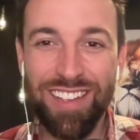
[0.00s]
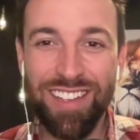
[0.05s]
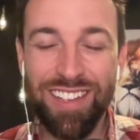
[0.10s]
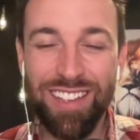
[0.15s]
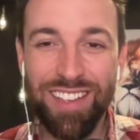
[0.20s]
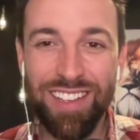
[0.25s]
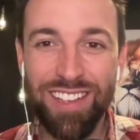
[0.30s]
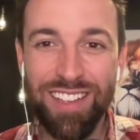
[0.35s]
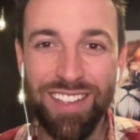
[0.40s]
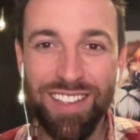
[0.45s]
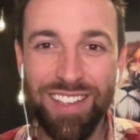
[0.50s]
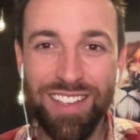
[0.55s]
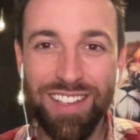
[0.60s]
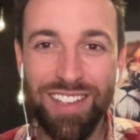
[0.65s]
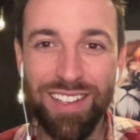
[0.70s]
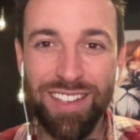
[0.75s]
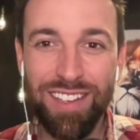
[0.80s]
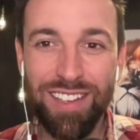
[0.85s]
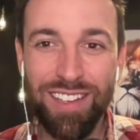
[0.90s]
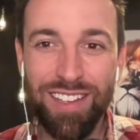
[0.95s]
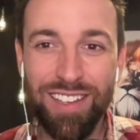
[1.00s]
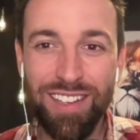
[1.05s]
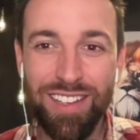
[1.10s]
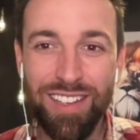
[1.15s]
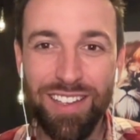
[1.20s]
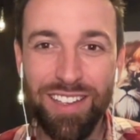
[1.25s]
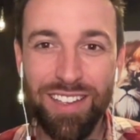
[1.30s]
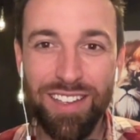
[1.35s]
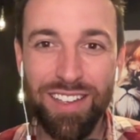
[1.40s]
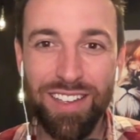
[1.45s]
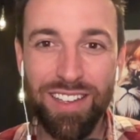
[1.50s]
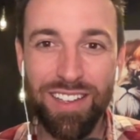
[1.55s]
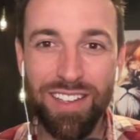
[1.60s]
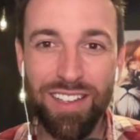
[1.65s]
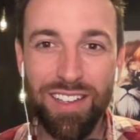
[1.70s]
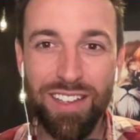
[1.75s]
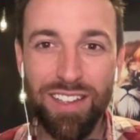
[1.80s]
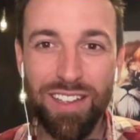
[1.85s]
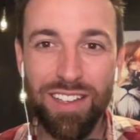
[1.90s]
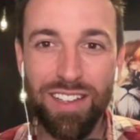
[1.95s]

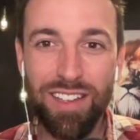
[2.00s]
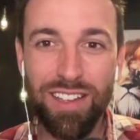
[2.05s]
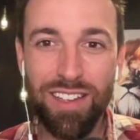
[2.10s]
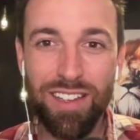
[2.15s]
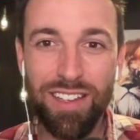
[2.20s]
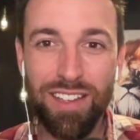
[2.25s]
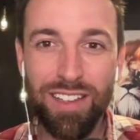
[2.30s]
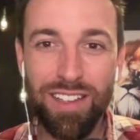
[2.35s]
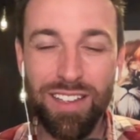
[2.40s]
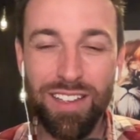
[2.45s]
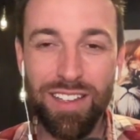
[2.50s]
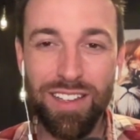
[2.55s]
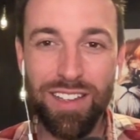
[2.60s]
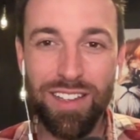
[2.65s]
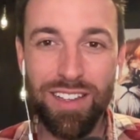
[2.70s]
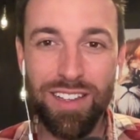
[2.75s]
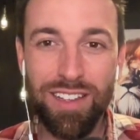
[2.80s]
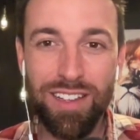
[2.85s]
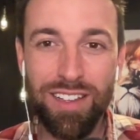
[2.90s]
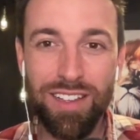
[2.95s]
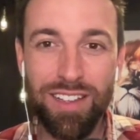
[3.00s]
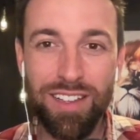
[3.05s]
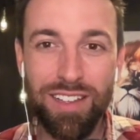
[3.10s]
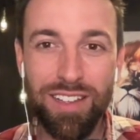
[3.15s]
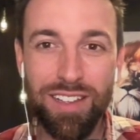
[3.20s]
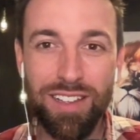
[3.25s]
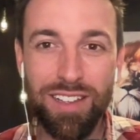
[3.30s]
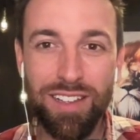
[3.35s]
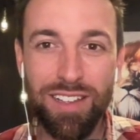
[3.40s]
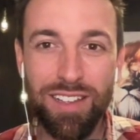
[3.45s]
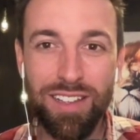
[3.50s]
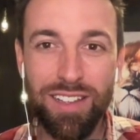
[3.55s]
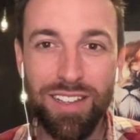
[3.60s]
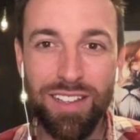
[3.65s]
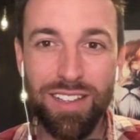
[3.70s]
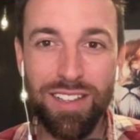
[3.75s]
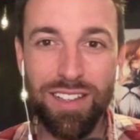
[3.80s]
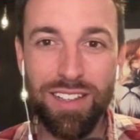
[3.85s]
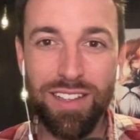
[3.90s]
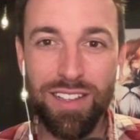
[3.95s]

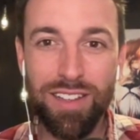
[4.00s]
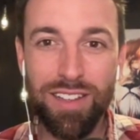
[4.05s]
[no speech]